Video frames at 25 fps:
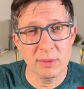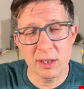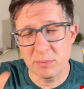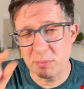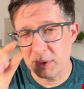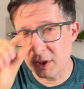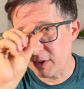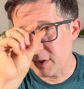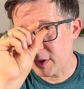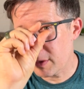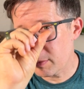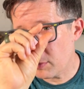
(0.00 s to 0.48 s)

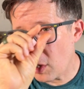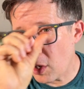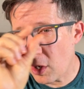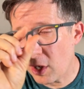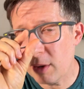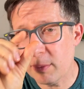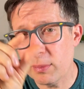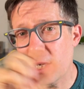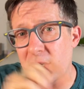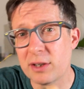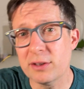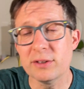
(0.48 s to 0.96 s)
be a
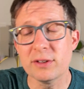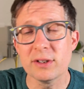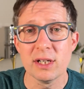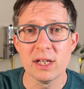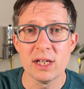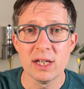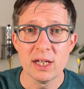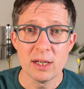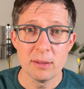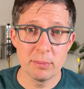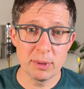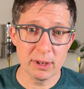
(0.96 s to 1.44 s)
small amount,
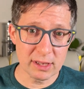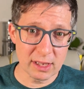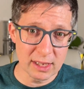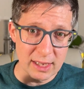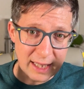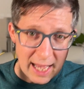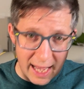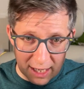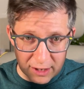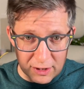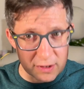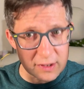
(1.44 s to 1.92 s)
but the
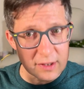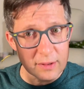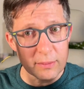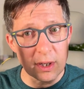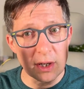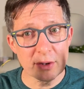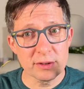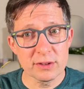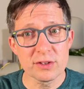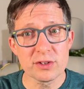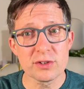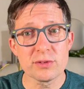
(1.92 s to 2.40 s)
largest
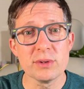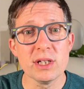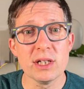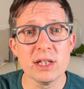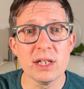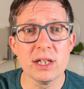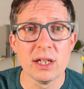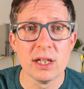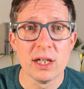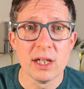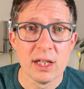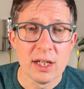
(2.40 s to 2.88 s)
amount is
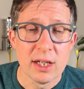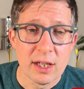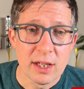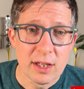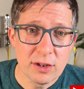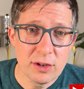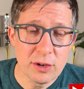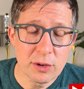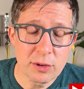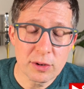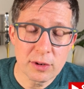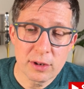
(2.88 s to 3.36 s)
really
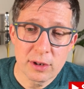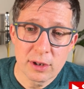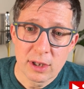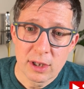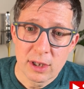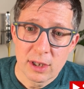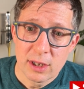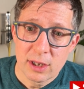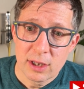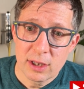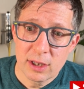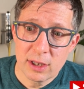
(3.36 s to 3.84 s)
your
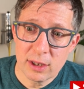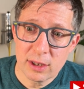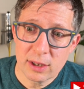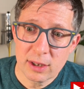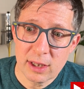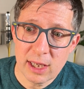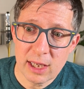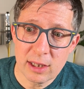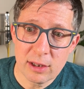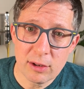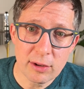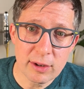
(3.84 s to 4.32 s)
uh,
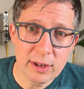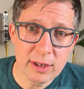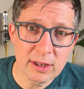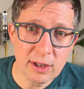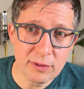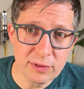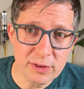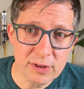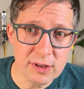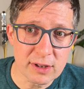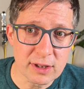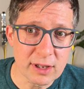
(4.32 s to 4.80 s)
caloric
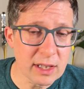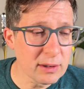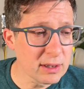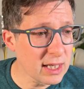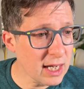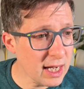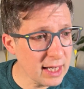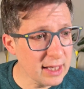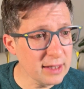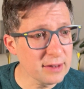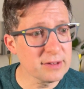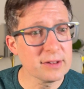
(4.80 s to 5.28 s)
deficit. And
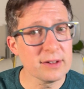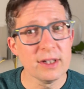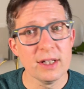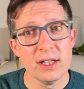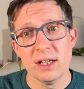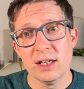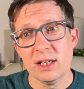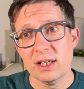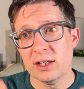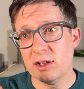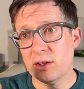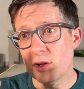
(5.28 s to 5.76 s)
guys,
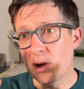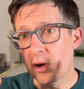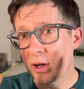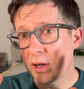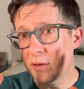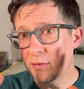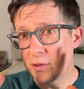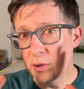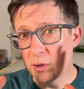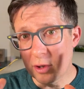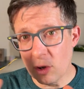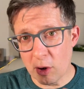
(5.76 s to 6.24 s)
you know,
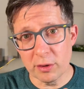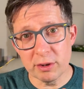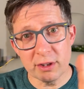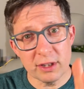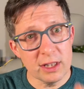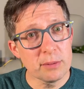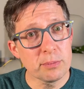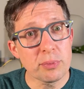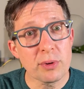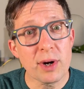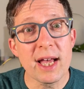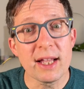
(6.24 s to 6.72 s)
if you don't
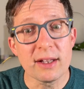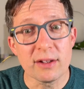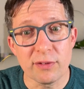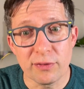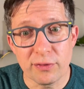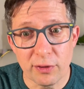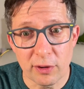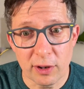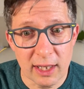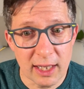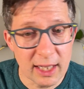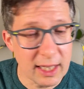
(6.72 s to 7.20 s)
eat bread
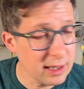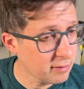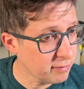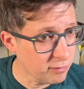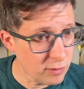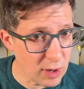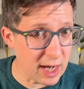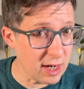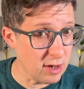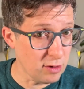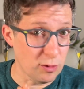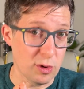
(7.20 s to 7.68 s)
for like
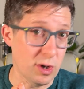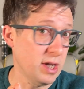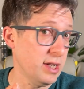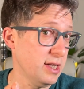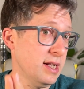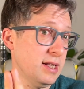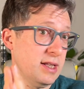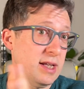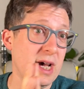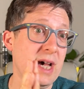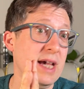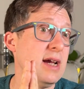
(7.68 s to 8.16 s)
one or an
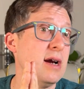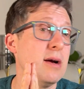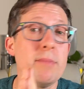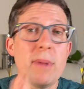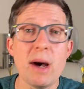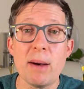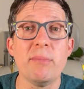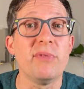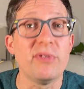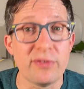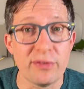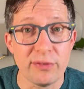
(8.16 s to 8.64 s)
entire
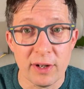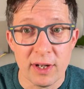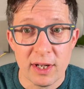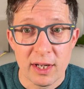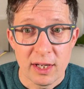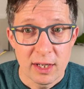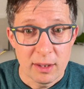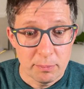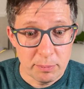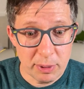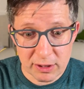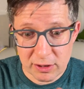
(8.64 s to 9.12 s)
month,
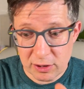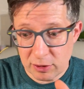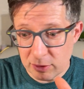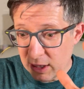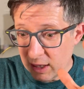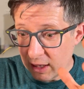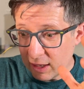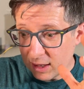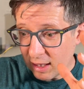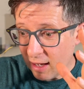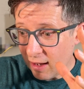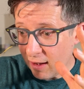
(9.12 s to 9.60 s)
but you
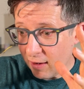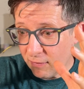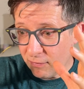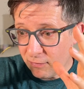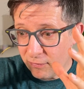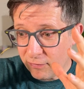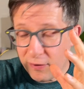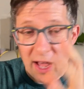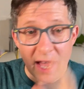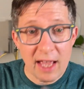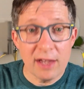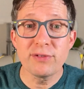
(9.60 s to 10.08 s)
eat like
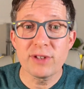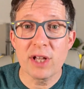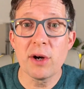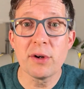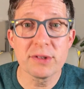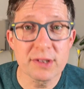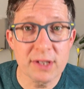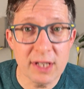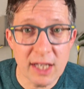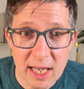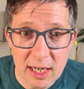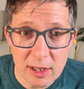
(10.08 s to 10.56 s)

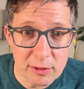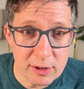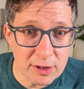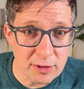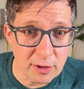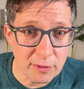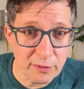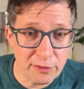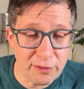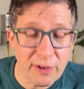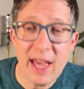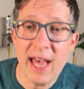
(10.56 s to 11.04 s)
5,000 calories
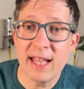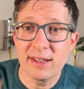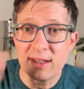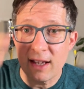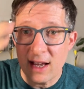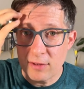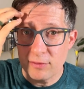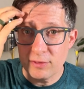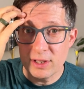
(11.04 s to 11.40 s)
of fat every